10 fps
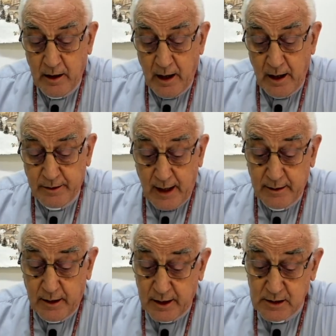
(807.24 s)
And
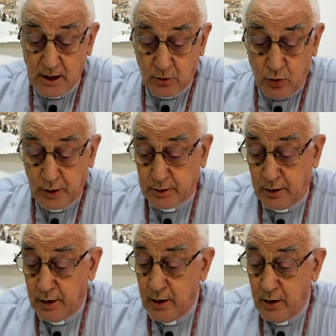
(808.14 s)
then there is a
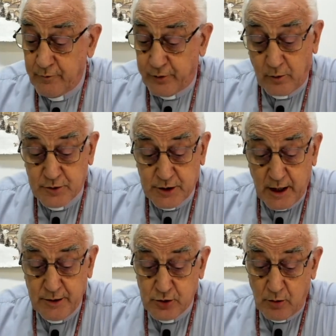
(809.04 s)
quote from
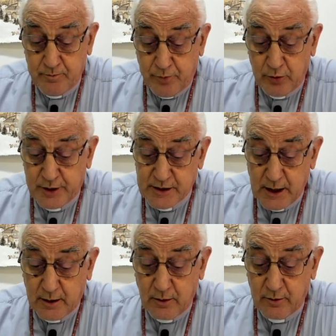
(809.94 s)
St. John Paul
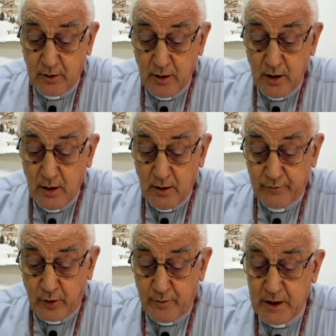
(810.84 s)
II,
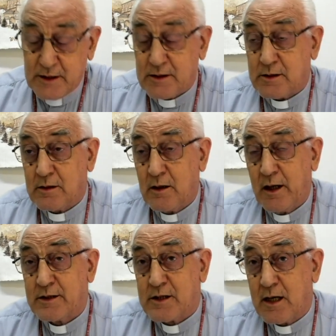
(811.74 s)
from his
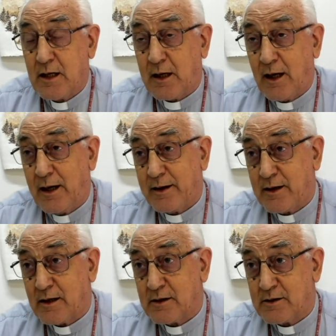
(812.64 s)
encyclical
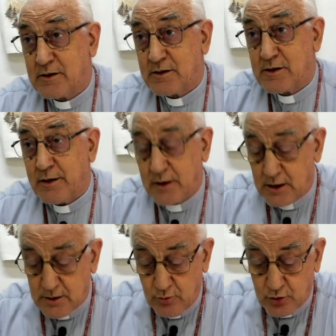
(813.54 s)
letter,
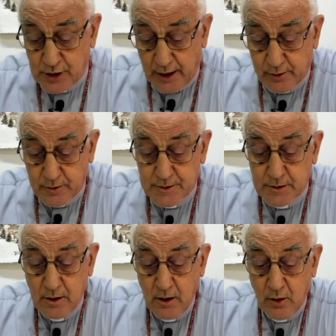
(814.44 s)
Centesimus
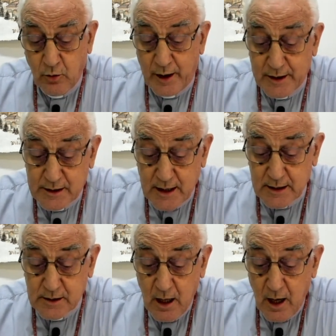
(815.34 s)
Annus, where he
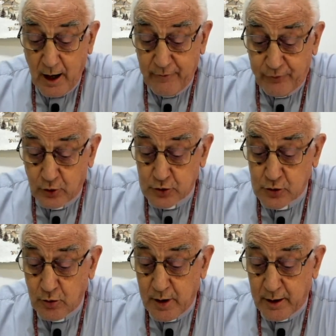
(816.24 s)
says, "I
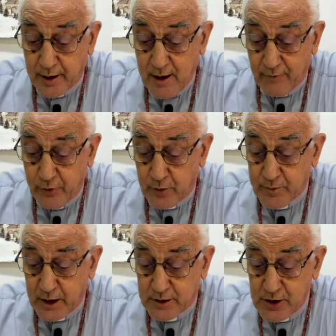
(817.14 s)
forcefully
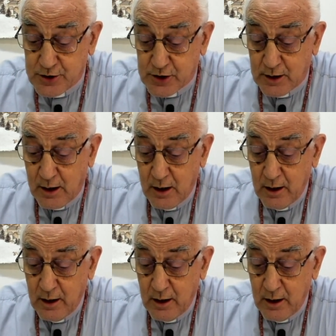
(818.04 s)
reaffirm the teaching